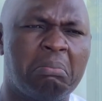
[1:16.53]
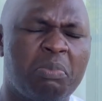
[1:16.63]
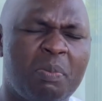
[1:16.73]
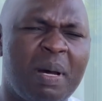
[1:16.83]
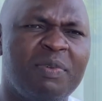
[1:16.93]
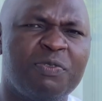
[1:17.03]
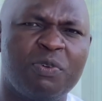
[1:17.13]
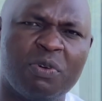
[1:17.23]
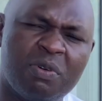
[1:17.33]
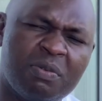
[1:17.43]
probably
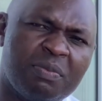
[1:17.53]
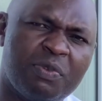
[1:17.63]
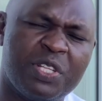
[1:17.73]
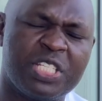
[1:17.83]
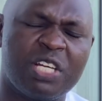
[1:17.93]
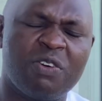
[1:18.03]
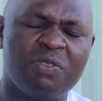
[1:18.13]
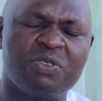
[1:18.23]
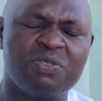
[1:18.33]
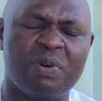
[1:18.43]
for the sake of
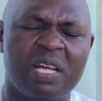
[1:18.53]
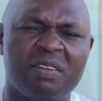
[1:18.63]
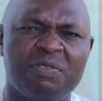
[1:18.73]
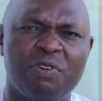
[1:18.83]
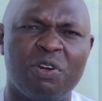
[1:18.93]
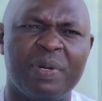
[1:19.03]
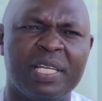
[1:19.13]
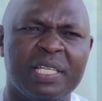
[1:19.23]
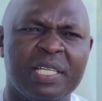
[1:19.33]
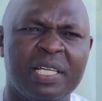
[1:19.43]
those who are
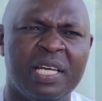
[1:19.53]
following,